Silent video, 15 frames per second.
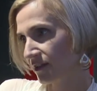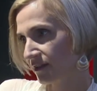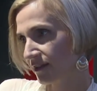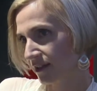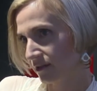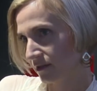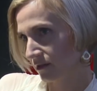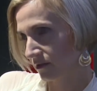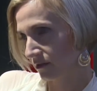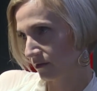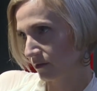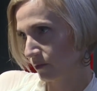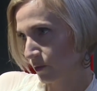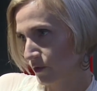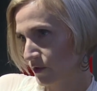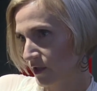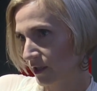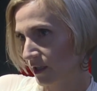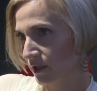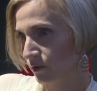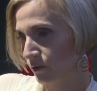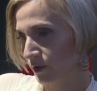had very different
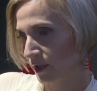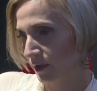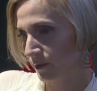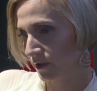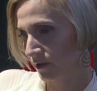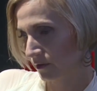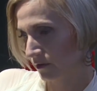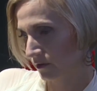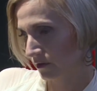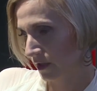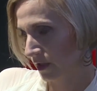approaches